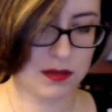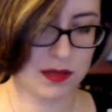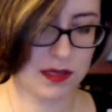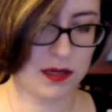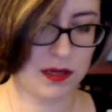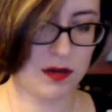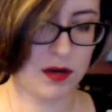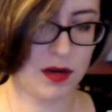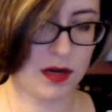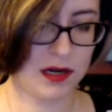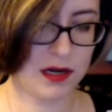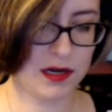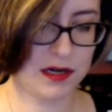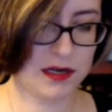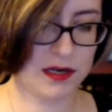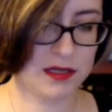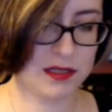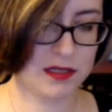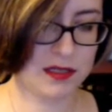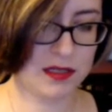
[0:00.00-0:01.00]
I know
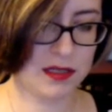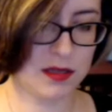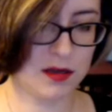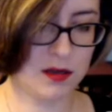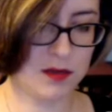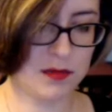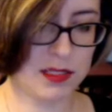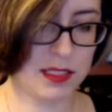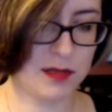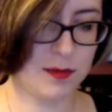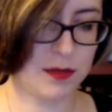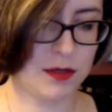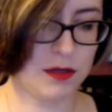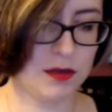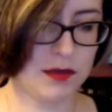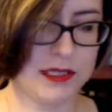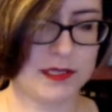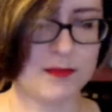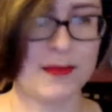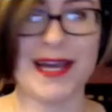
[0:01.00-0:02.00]
ours in the Home
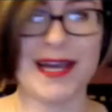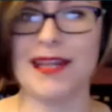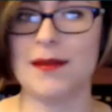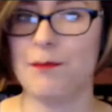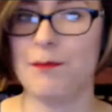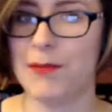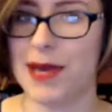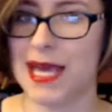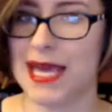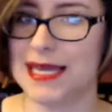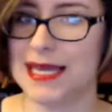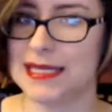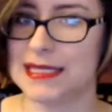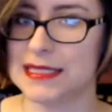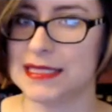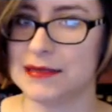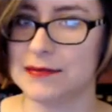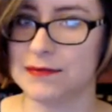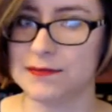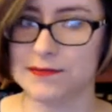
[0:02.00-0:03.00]
Depot is by the paint.